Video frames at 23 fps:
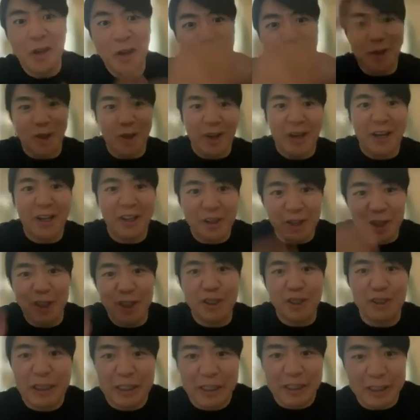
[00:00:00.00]
so I think
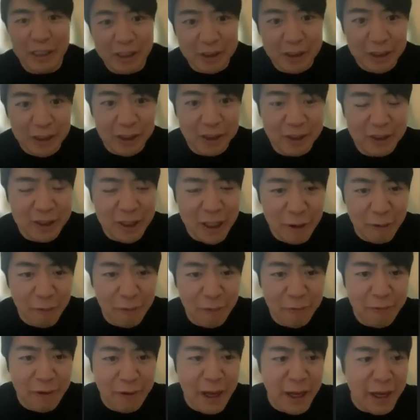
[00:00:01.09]
it's kind of
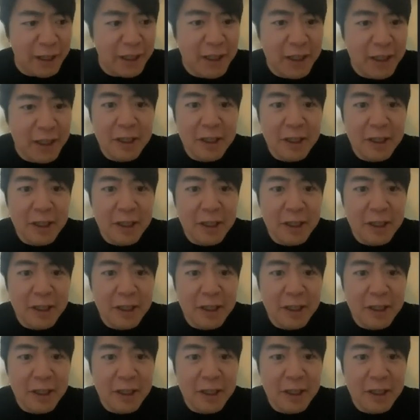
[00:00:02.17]
fine.